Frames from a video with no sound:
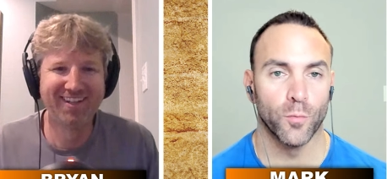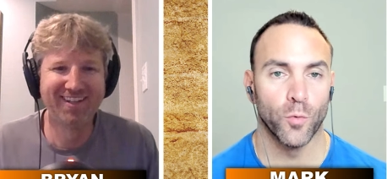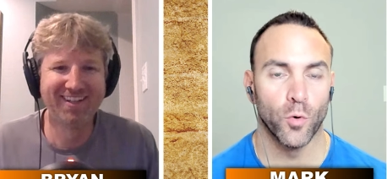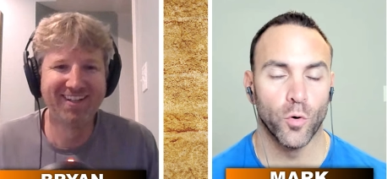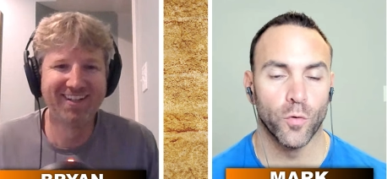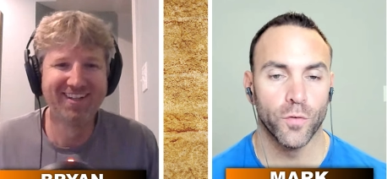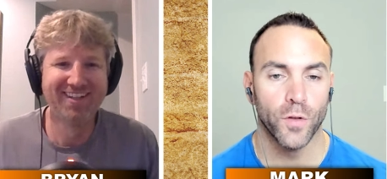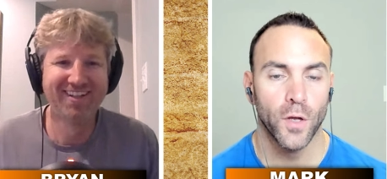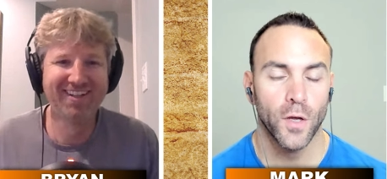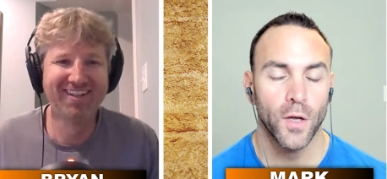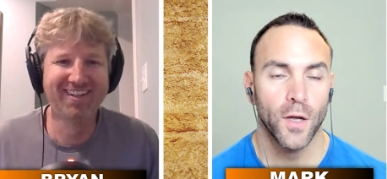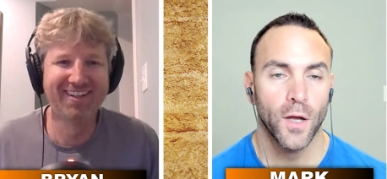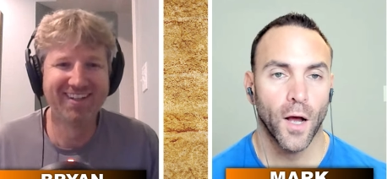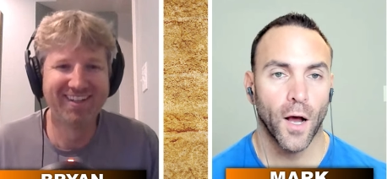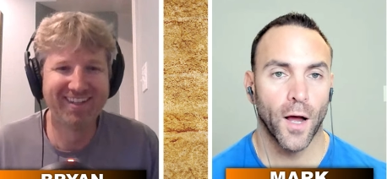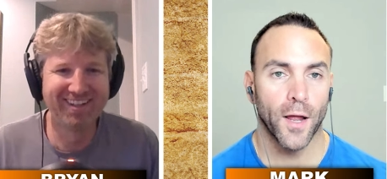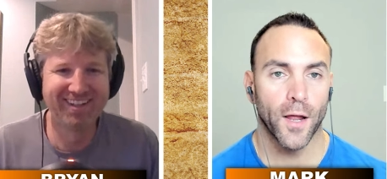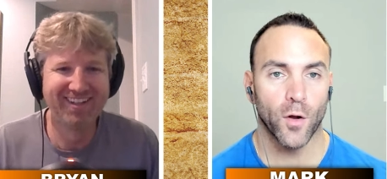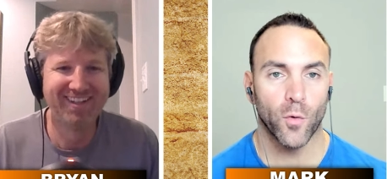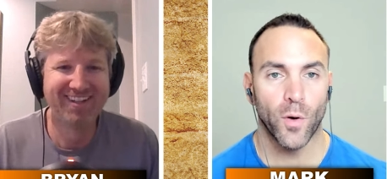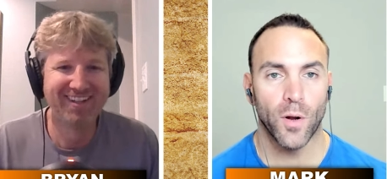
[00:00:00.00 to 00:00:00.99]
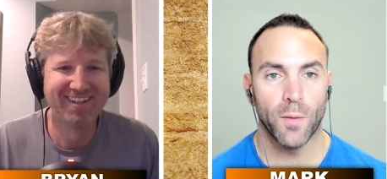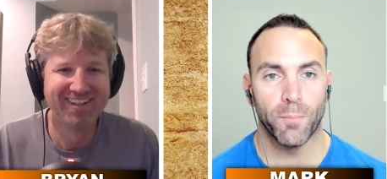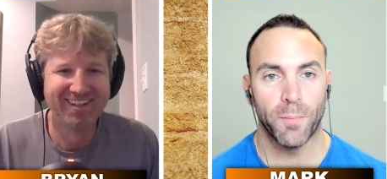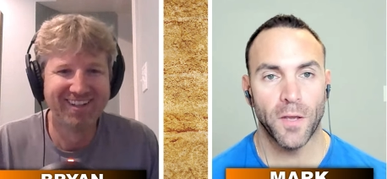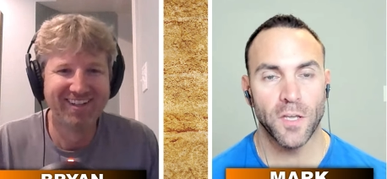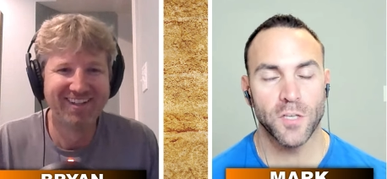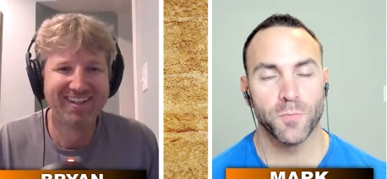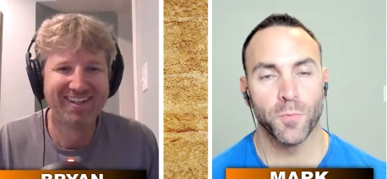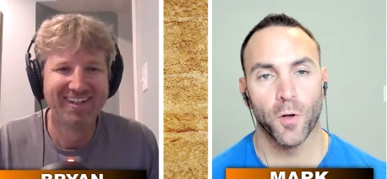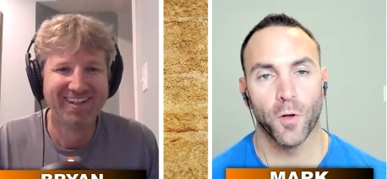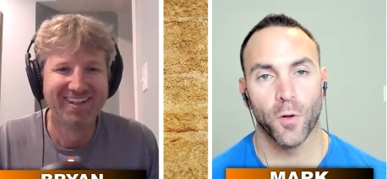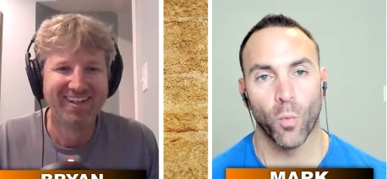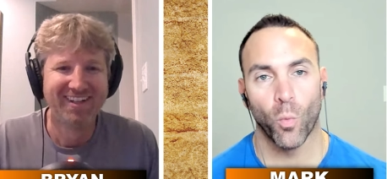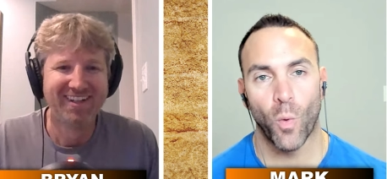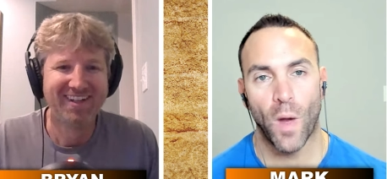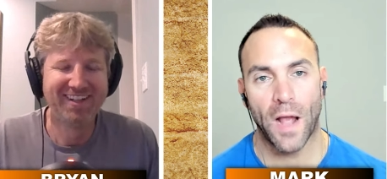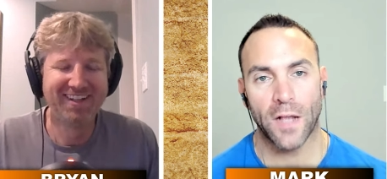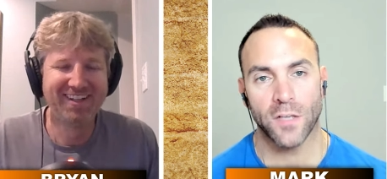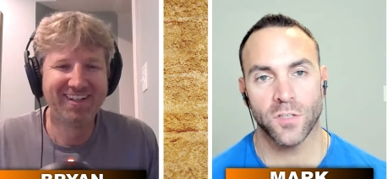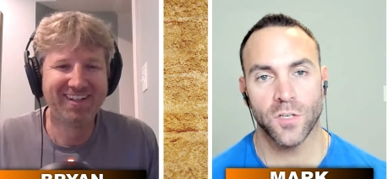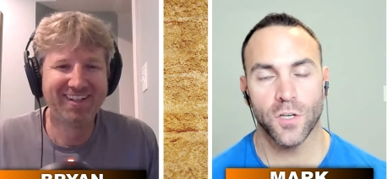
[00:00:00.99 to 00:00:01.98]
Speaker 1: removed. I equate baseball to
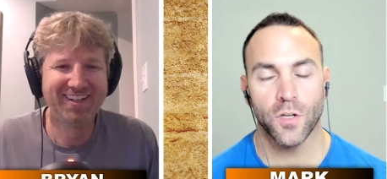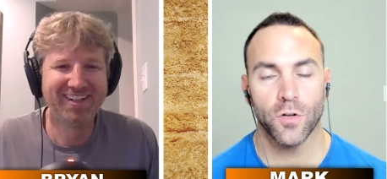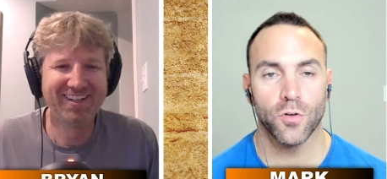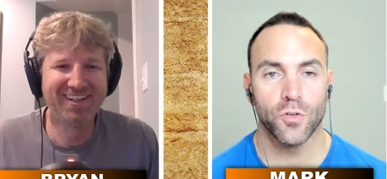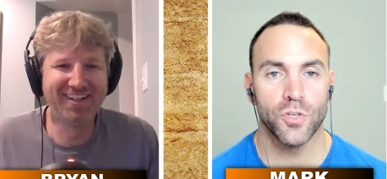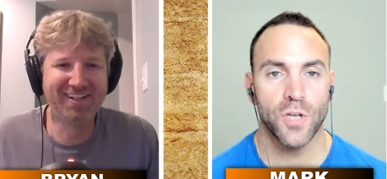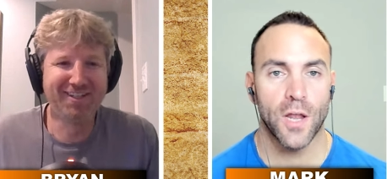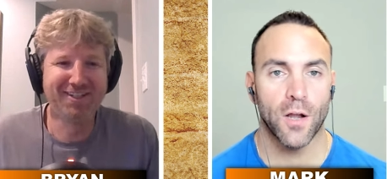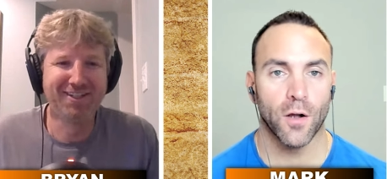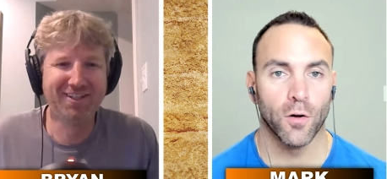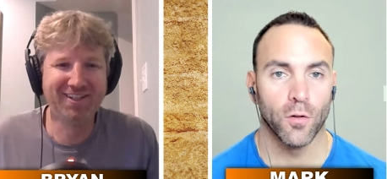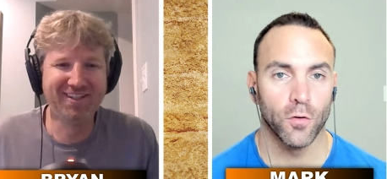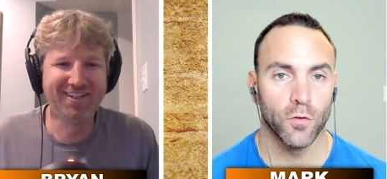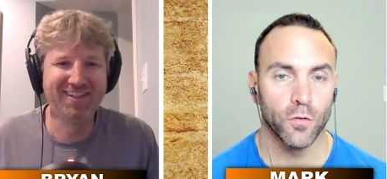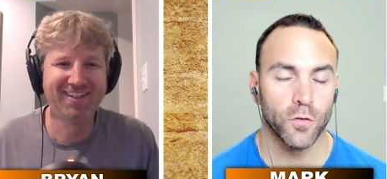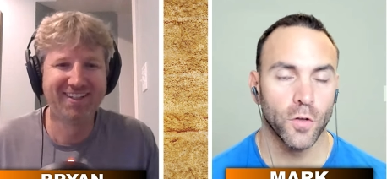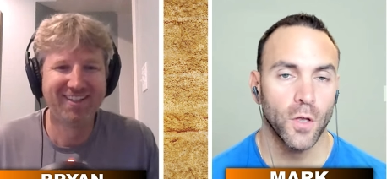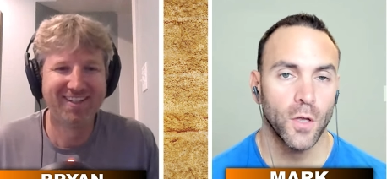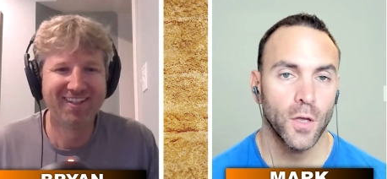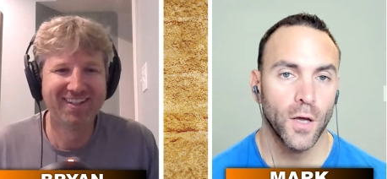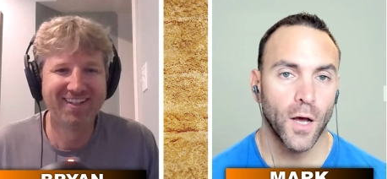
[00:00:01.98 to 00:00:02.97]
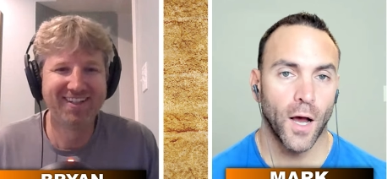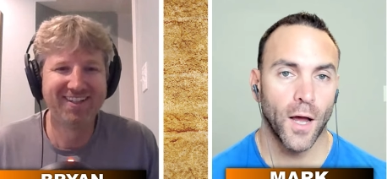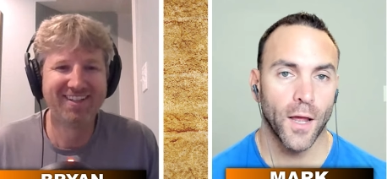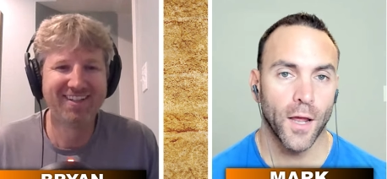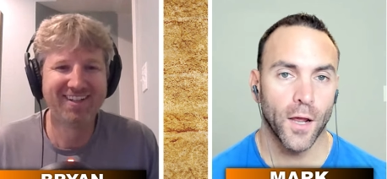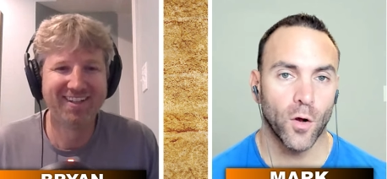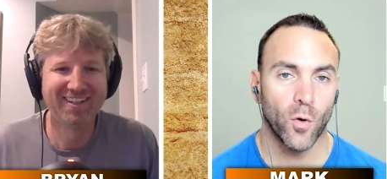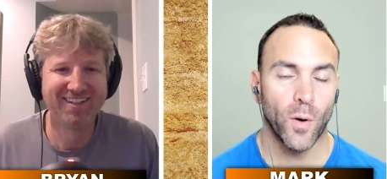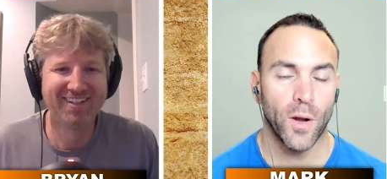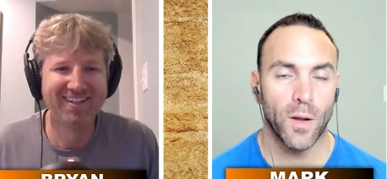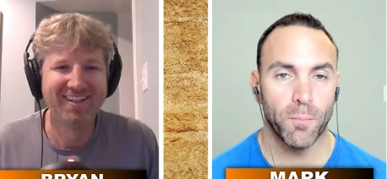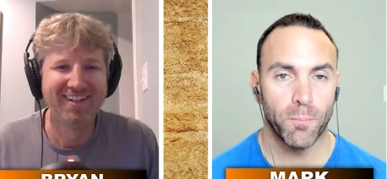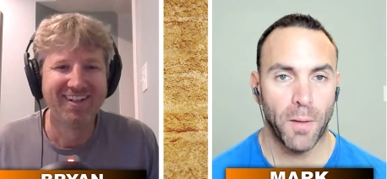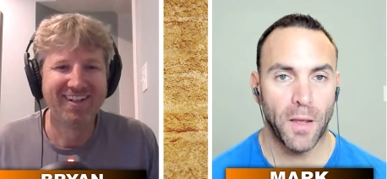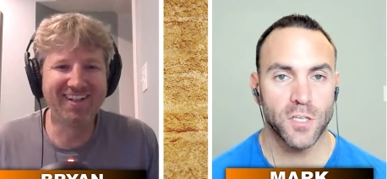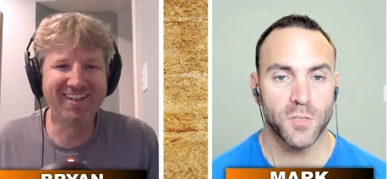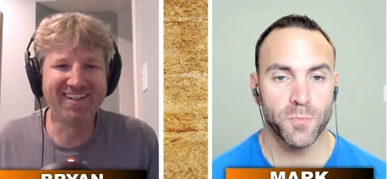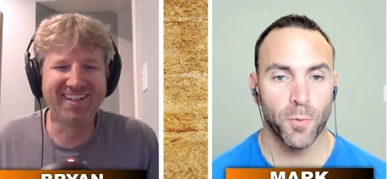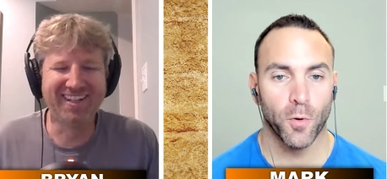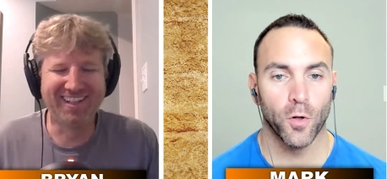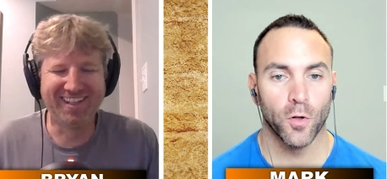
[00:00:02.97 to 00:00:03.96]
waxing your genitals. I equate
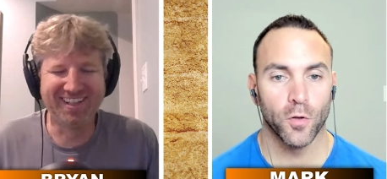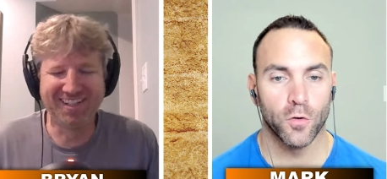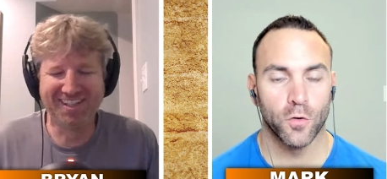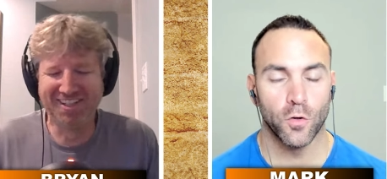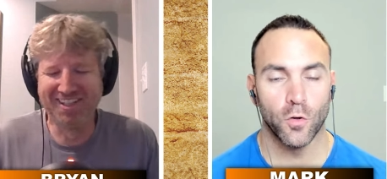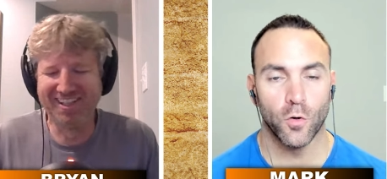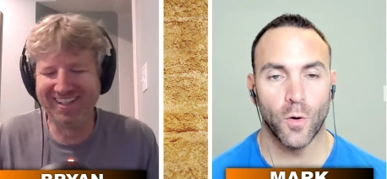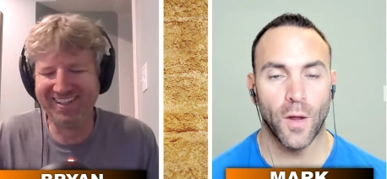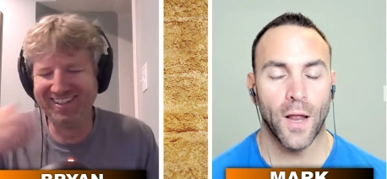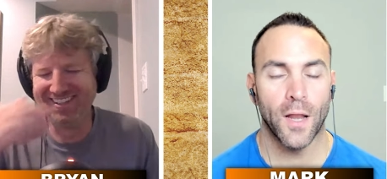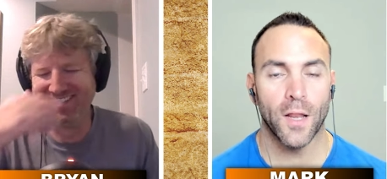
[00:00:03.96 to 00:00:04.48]
baseball to